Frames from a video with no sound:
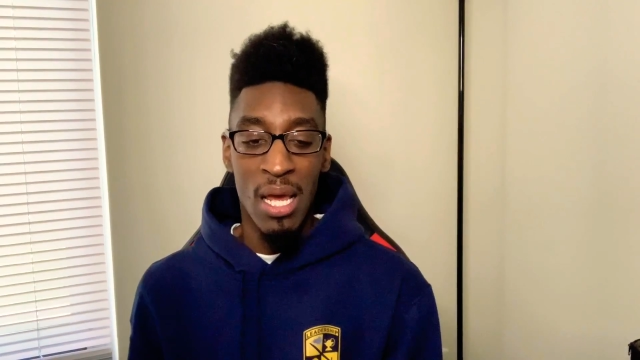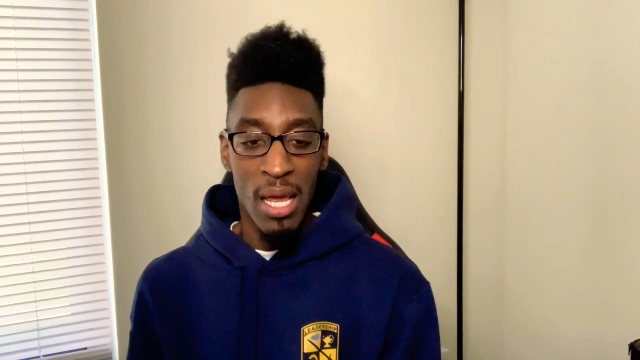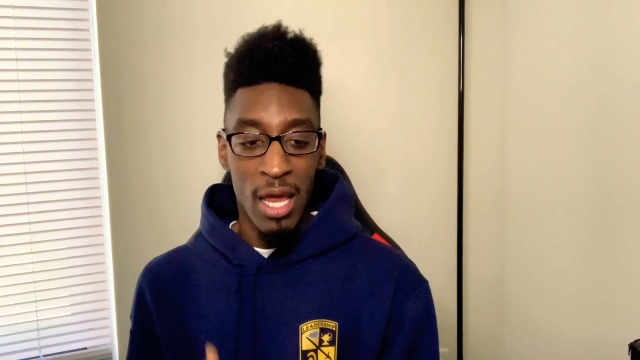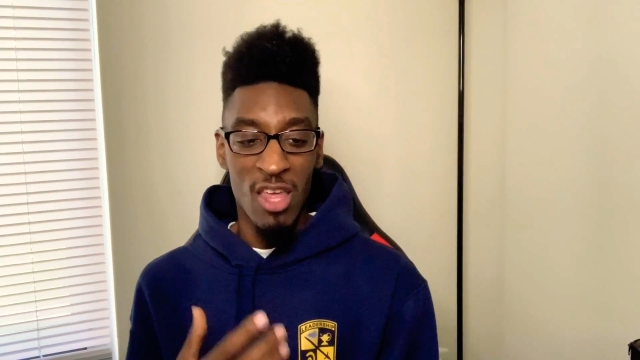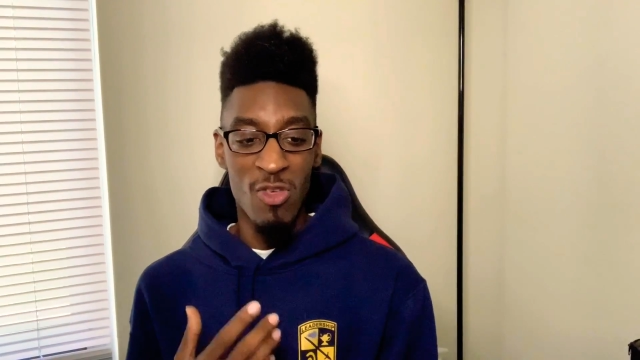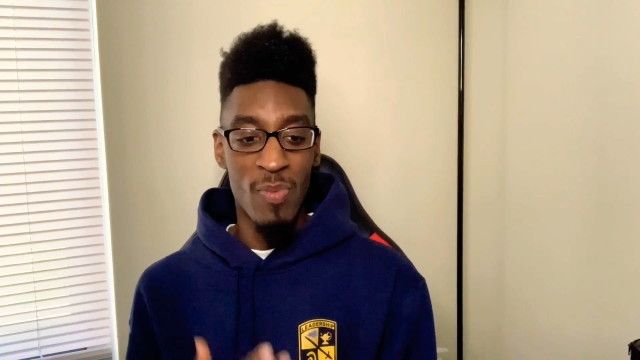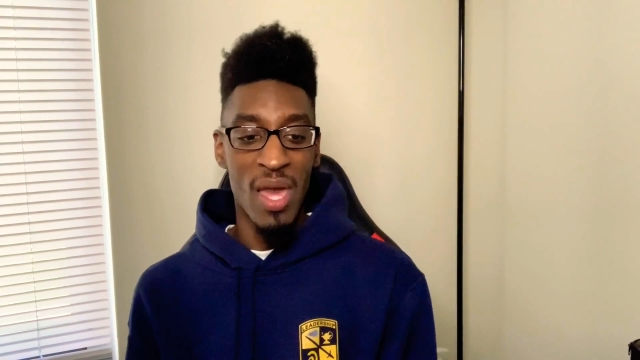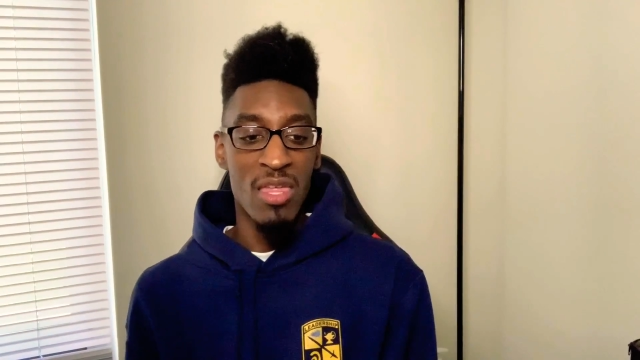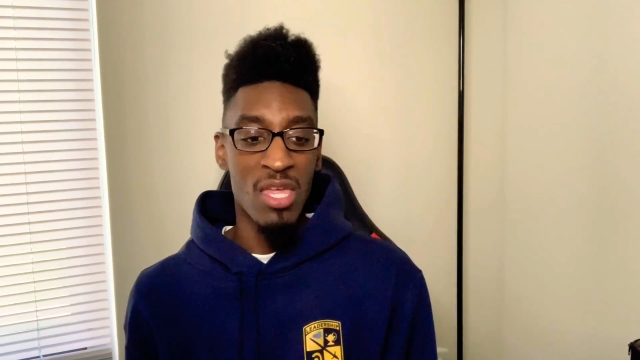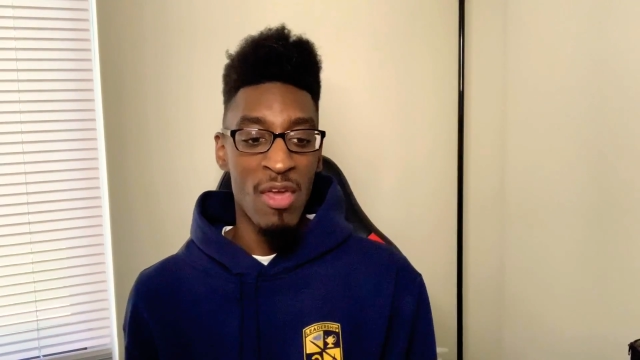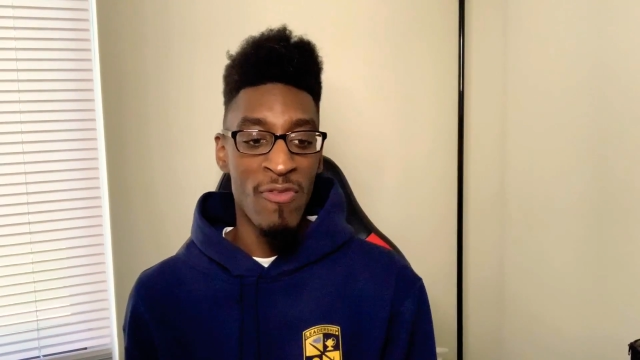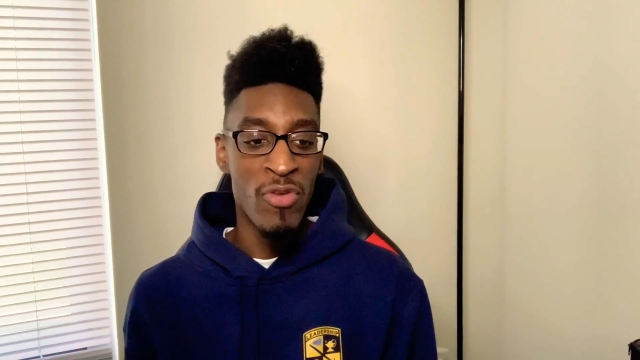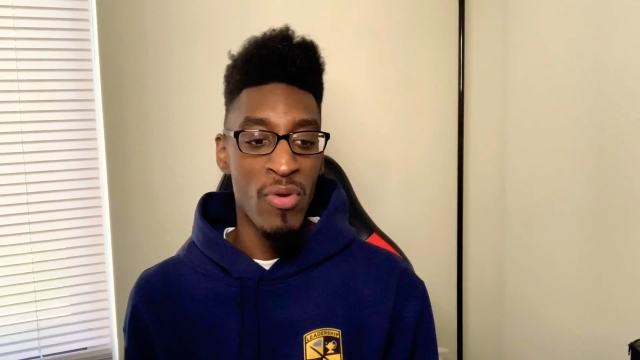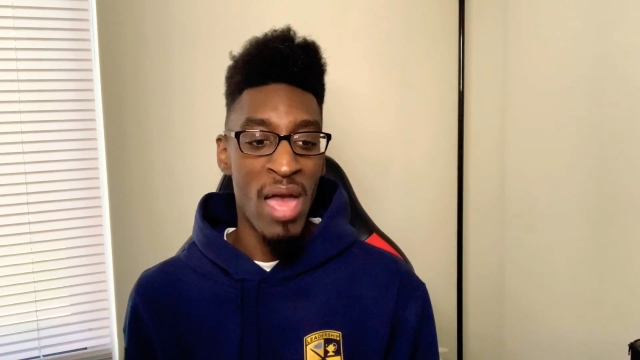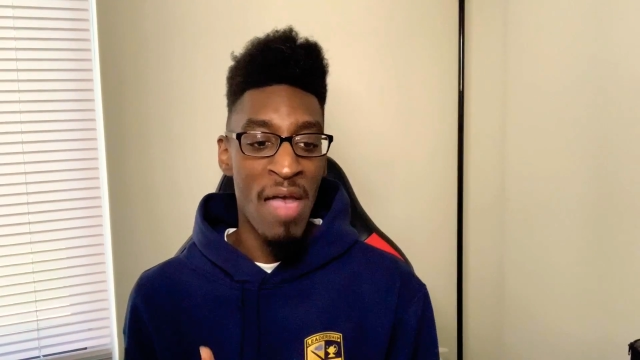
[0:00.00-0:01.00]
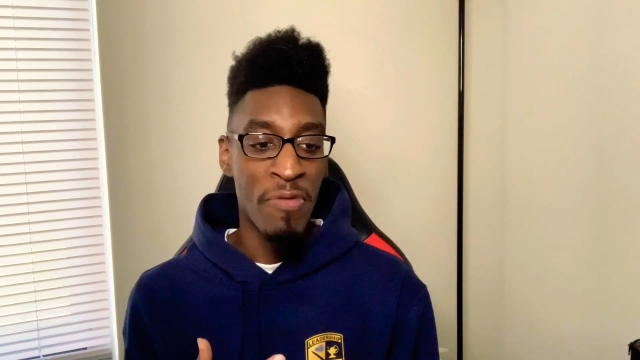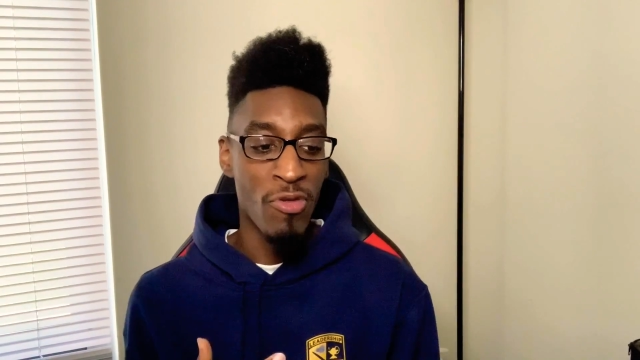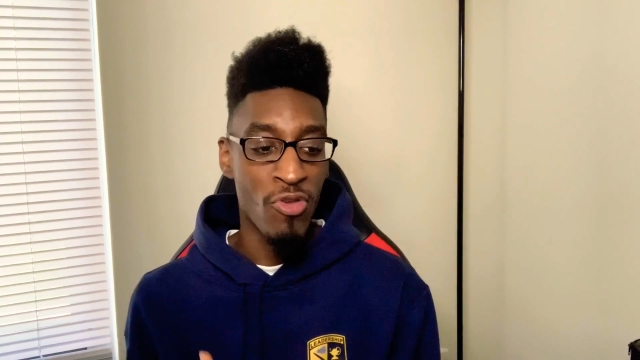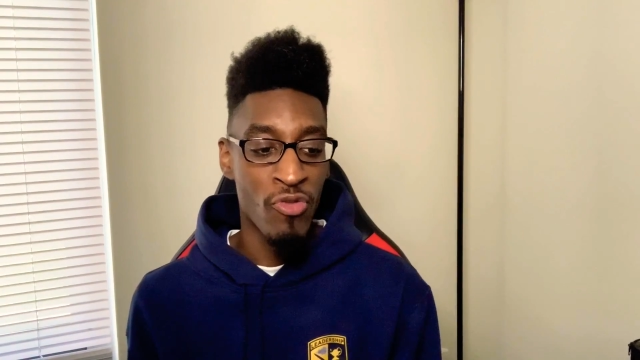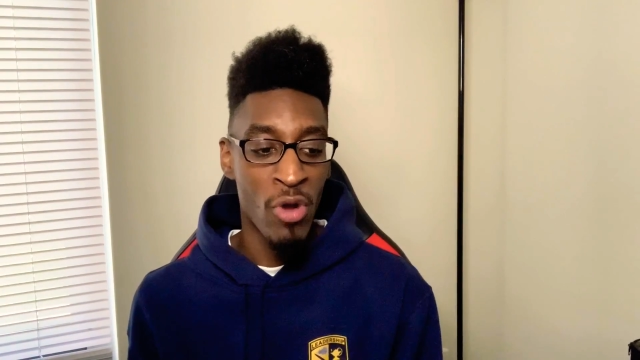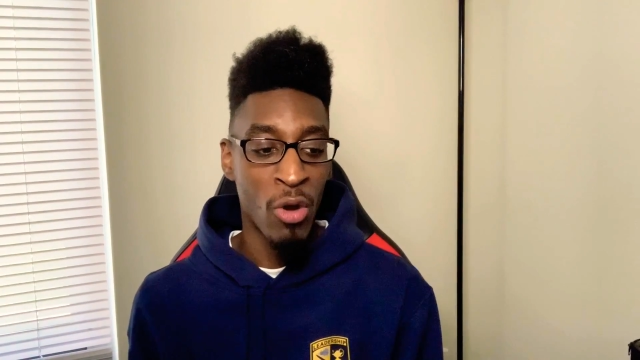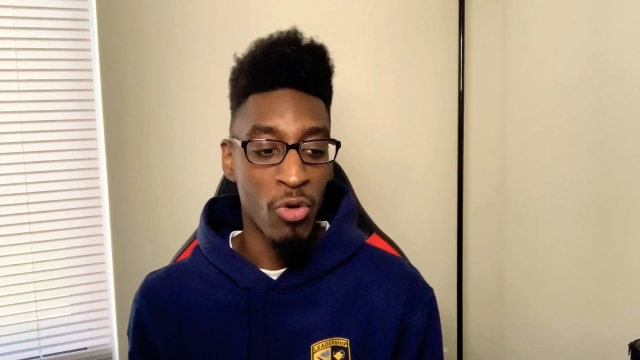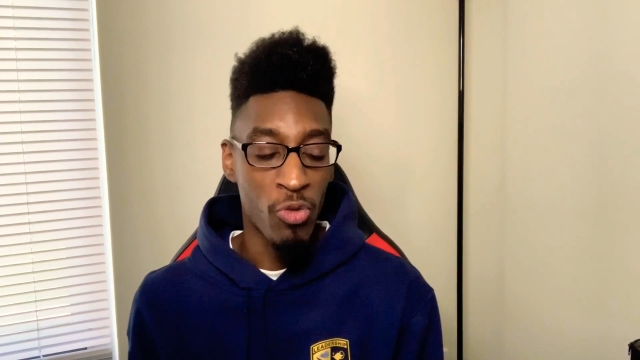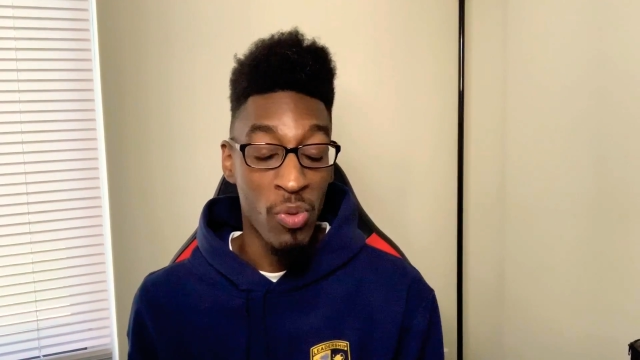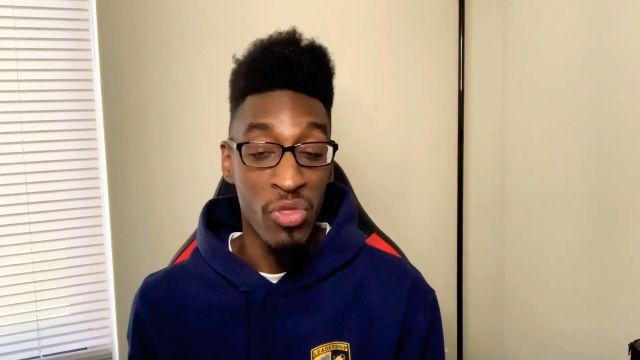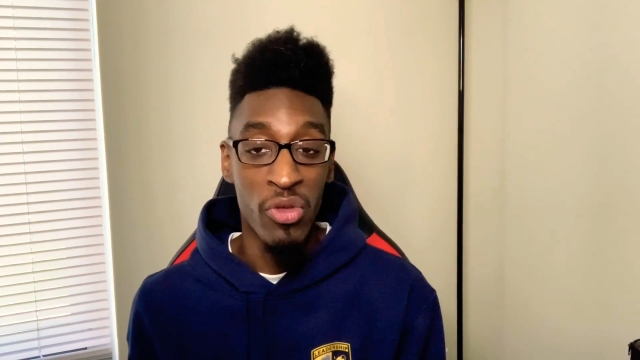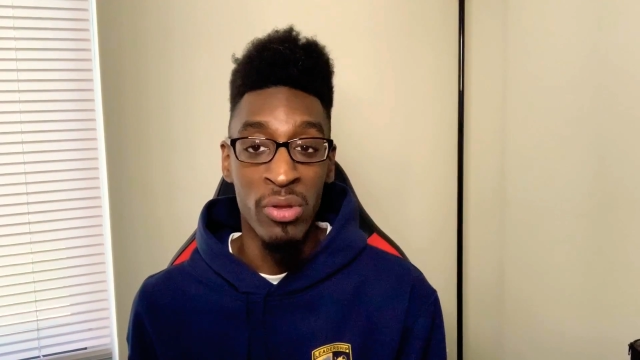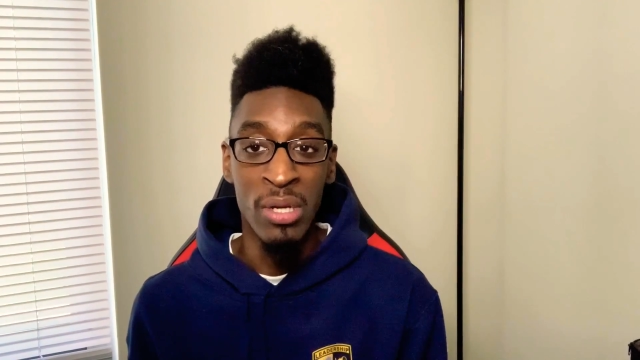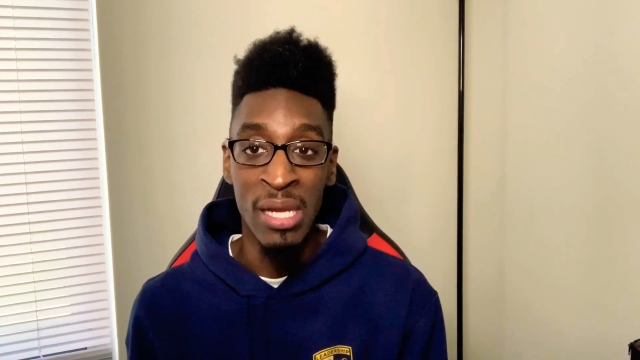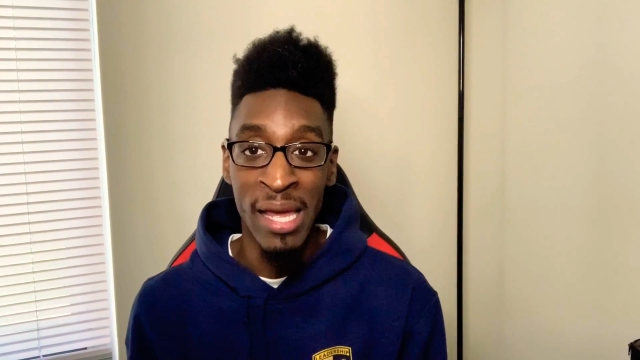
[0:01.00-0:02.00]
especially if you're having struggles with
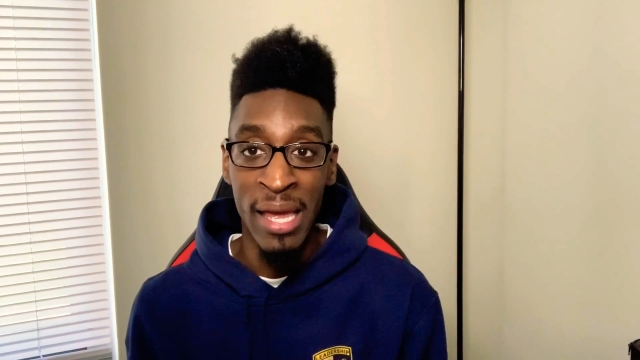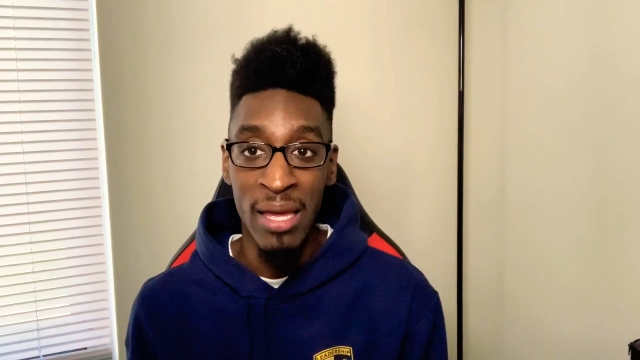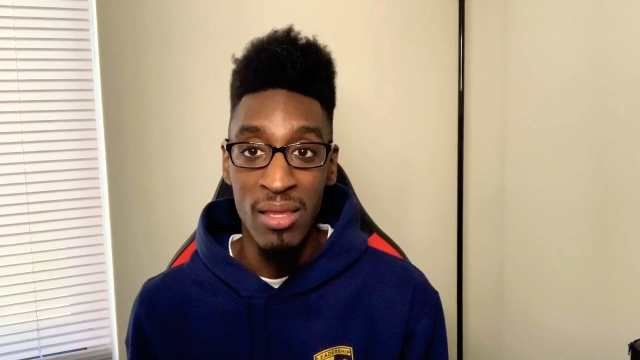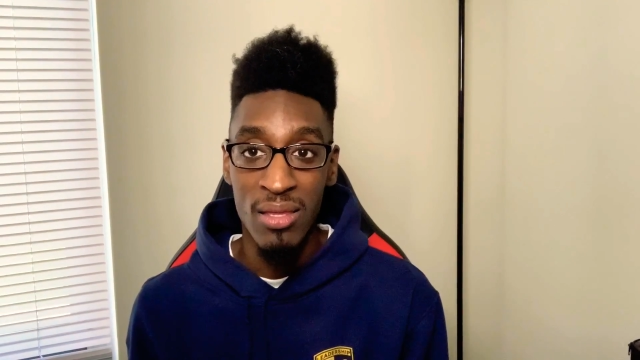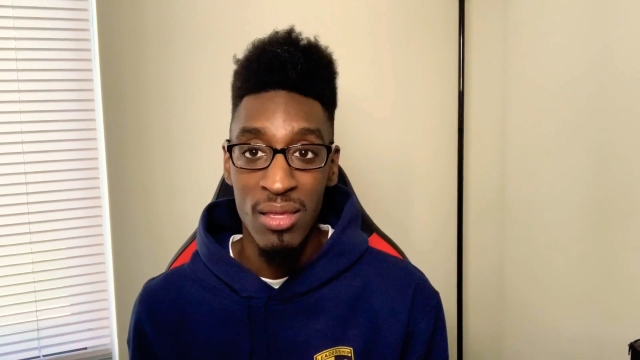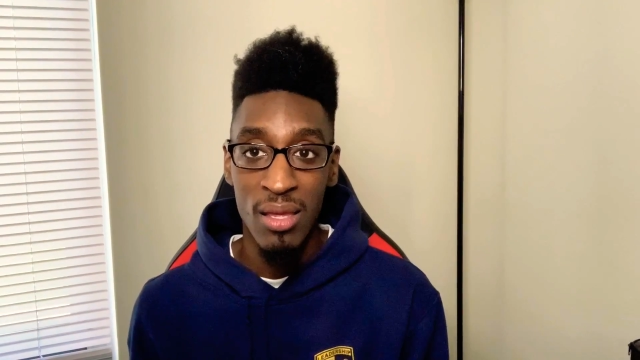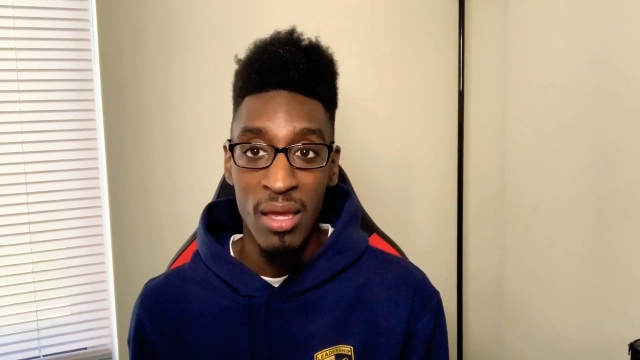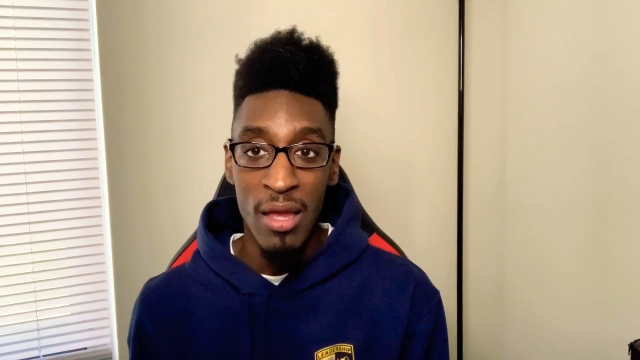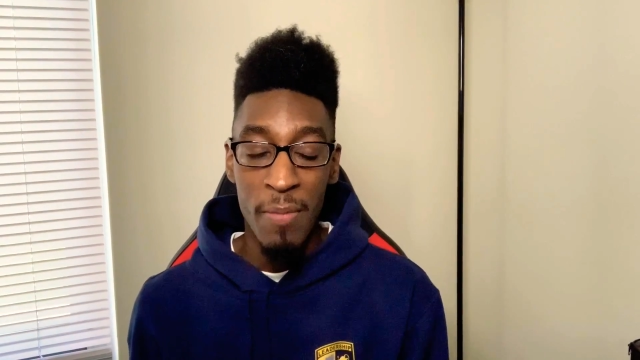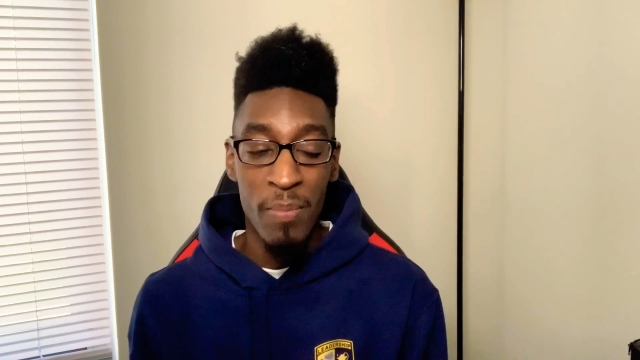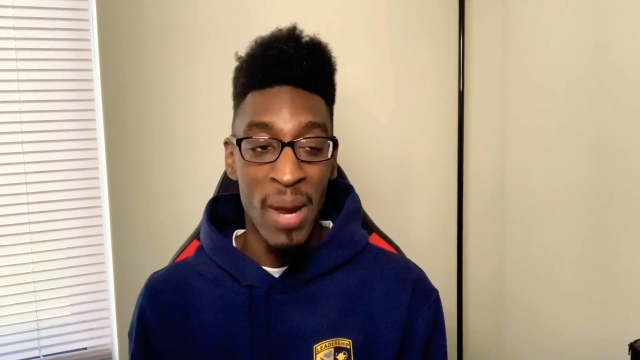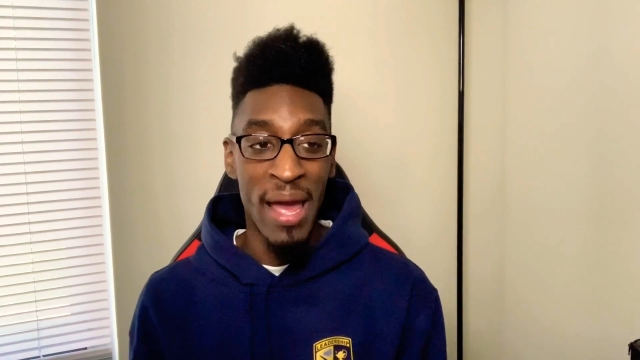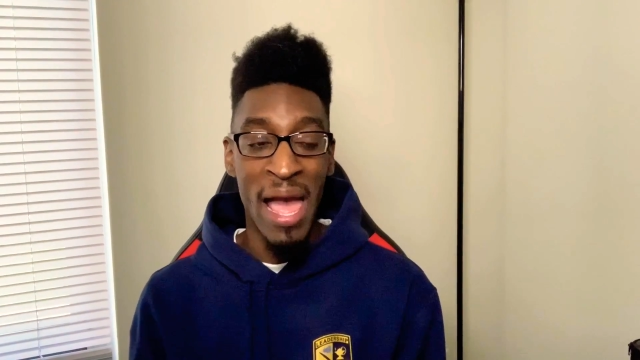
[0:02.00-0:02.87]
your legs, right?